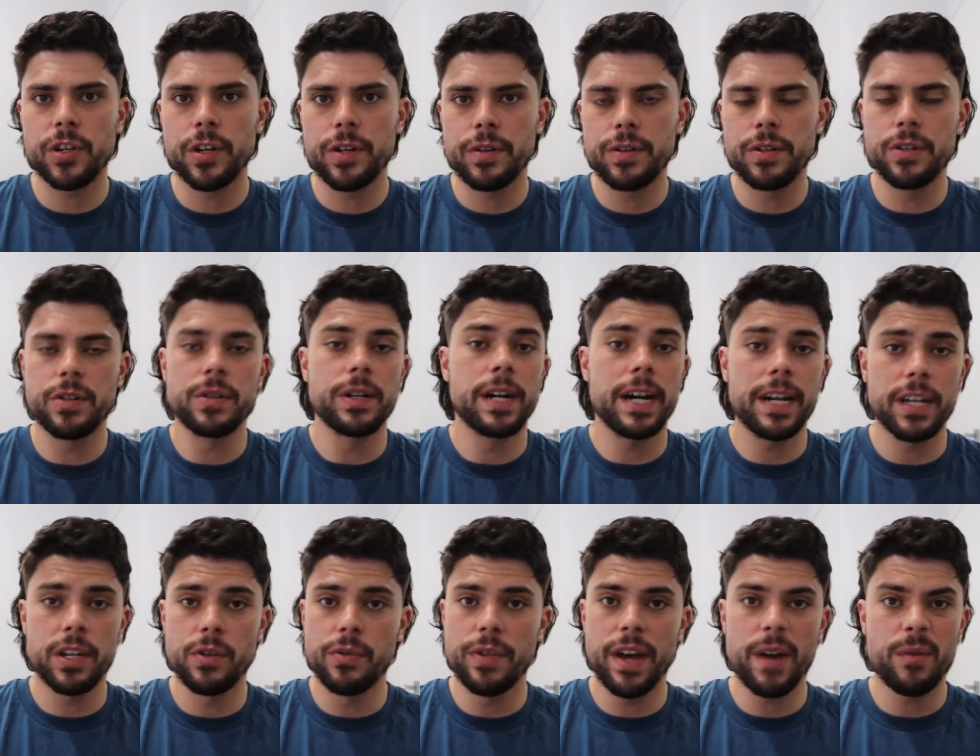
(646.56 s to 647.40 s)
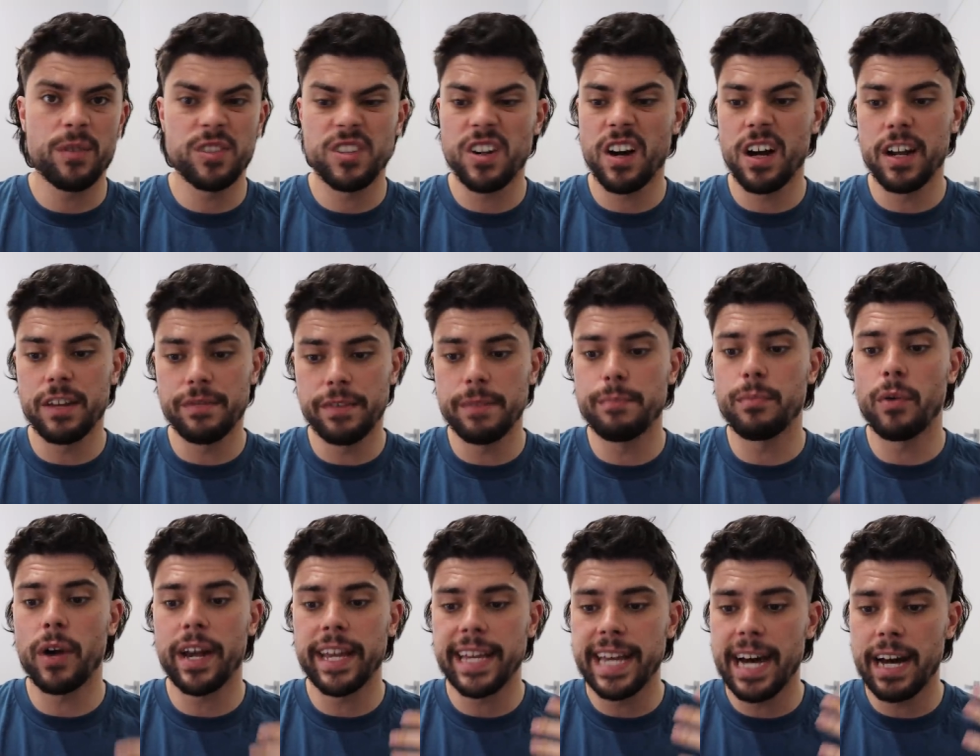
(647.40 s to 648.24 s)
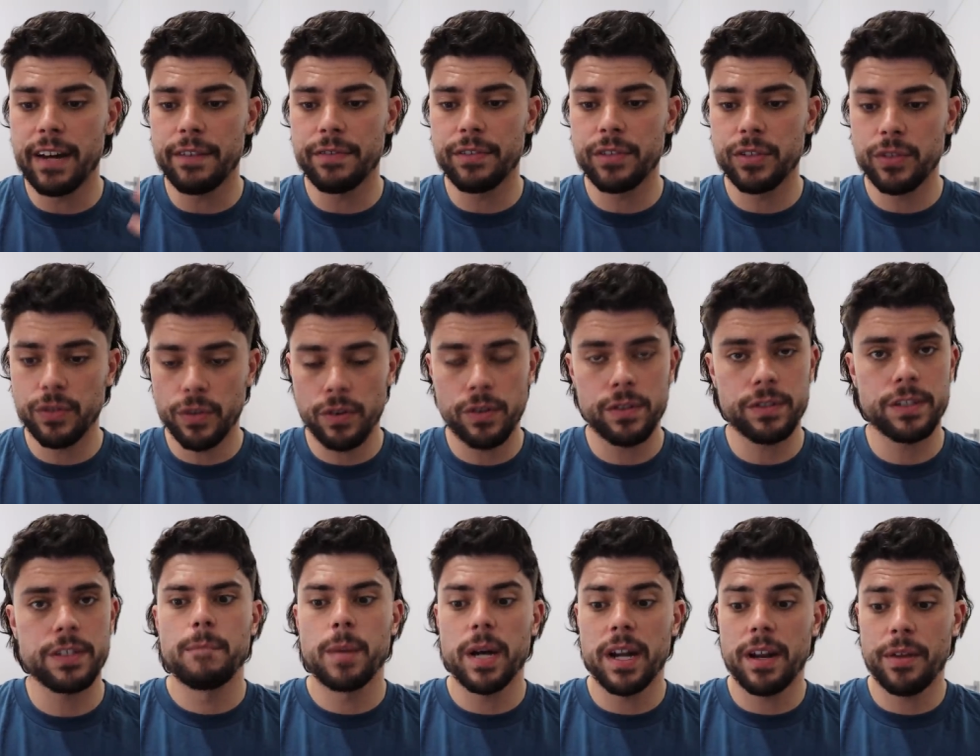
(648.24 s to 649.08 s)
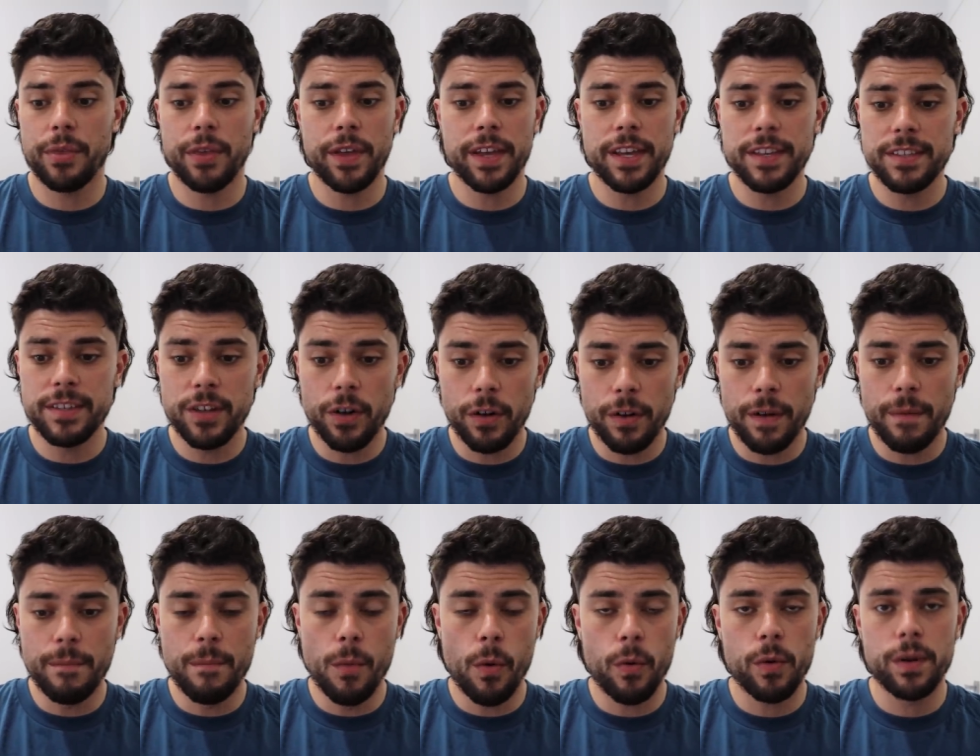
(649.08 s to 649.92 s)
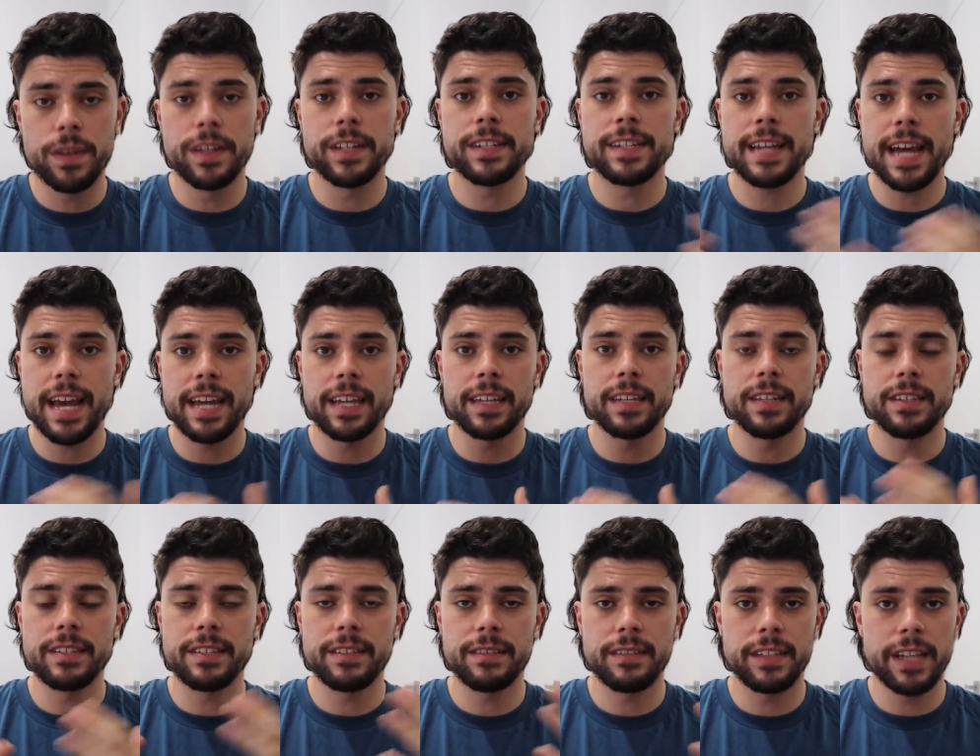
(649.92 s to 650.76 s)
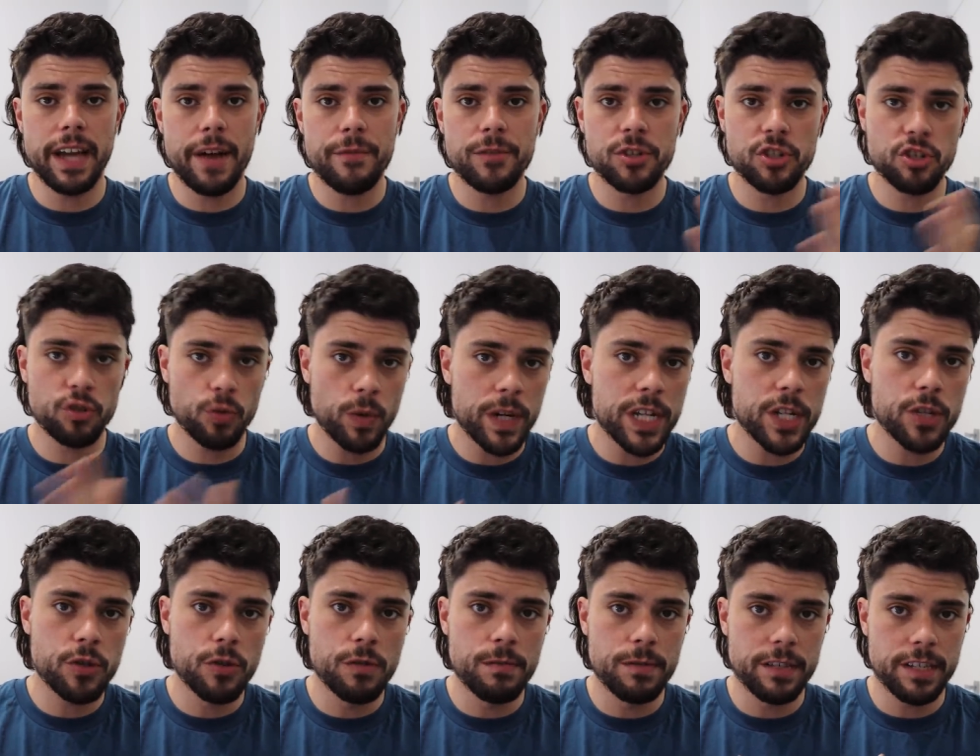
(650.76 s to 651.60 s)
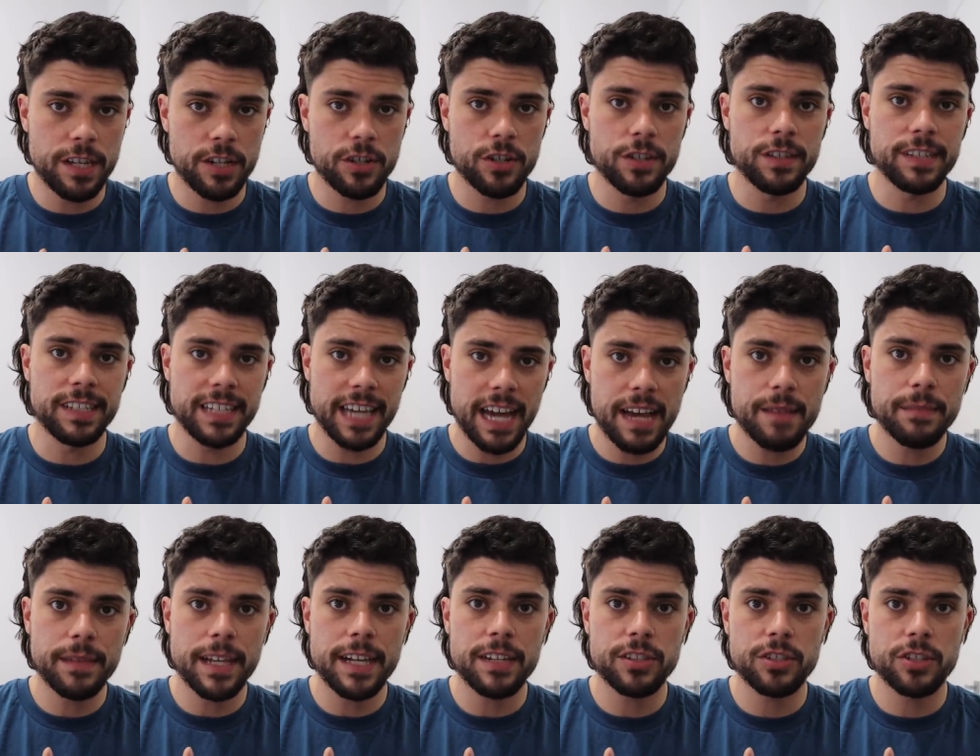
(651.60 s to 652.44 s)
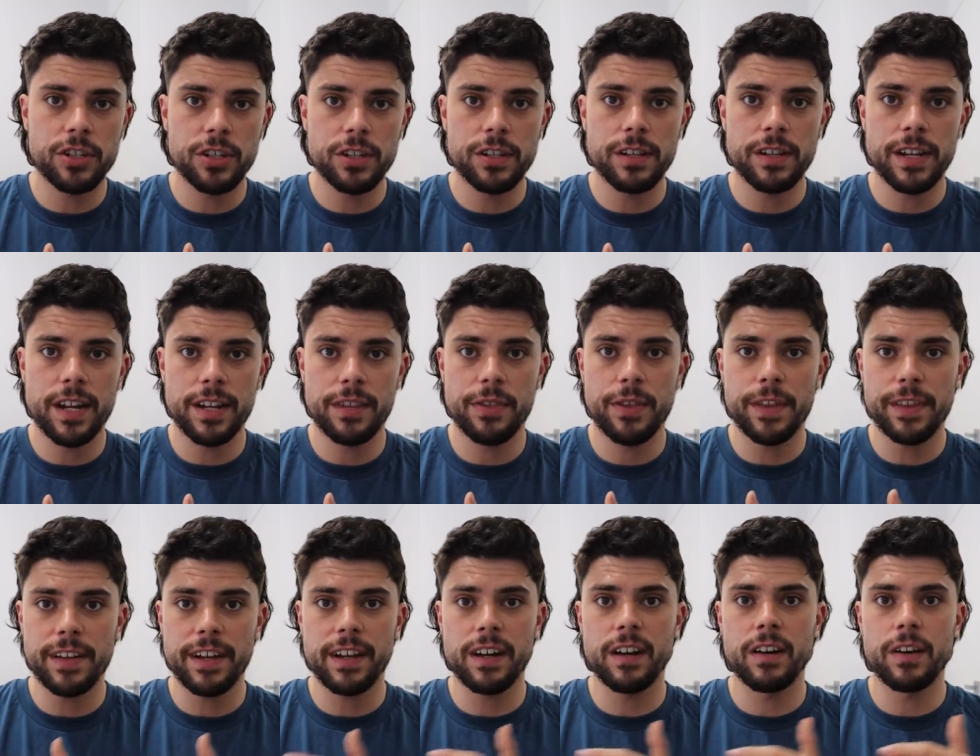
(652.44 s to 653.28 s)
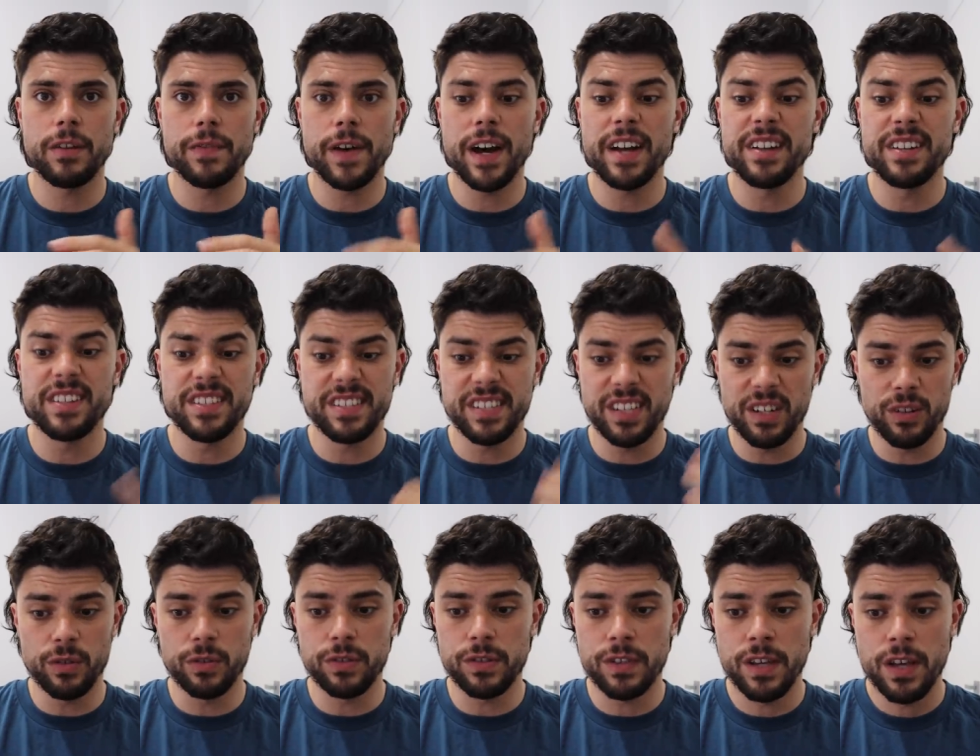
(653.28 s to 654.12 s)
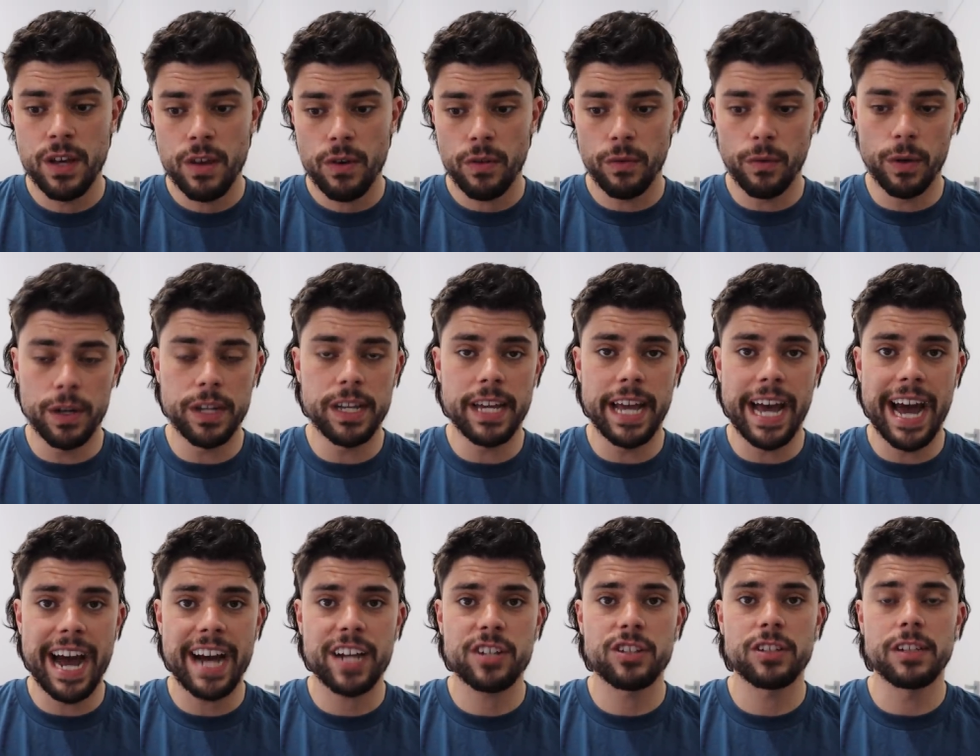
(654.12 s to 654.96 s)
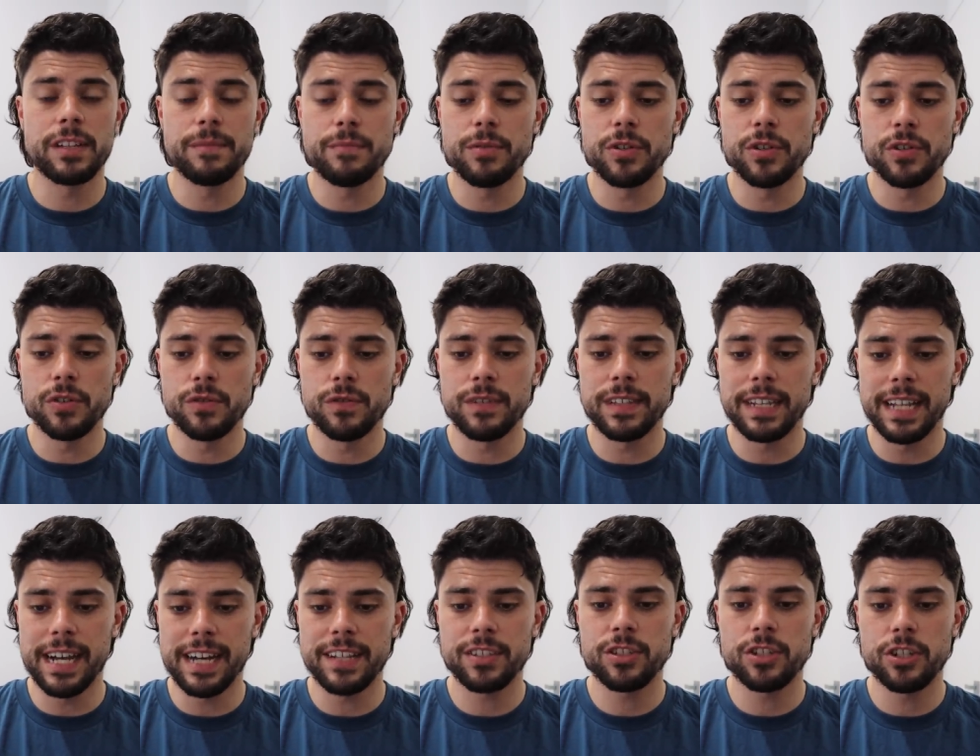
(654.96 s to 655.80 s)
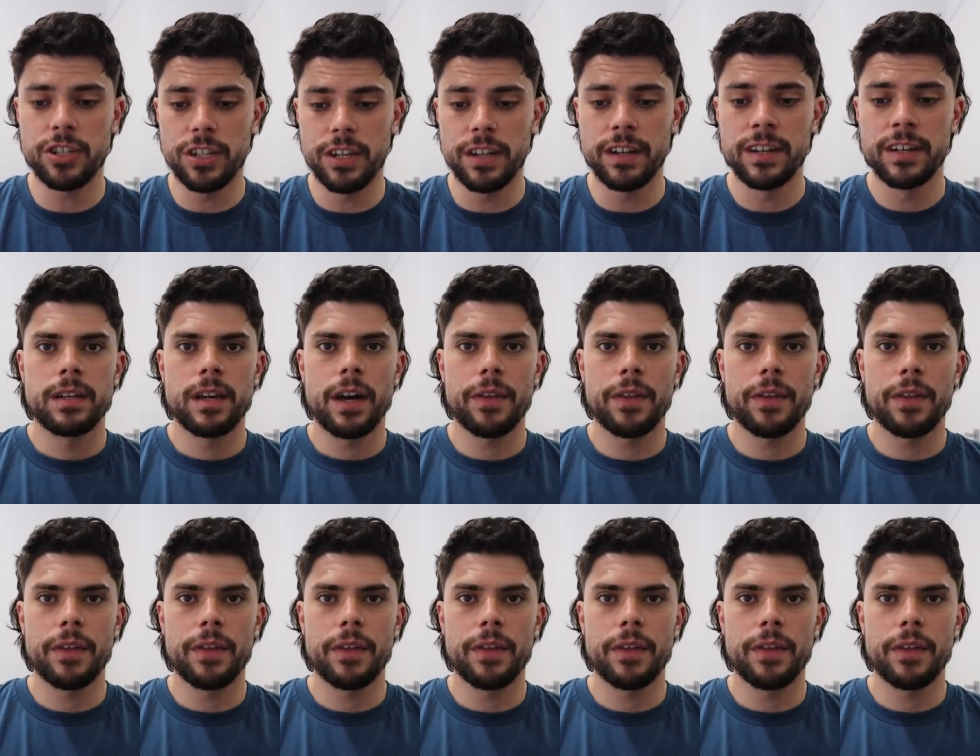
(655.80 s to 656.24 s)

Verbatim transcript: year, and you could argue that was kind of a breakout of sorts, but I think he's got more in the tank, and he averaged 22 possessions a game last year, and I think that kind of undersells what he actually produced last year.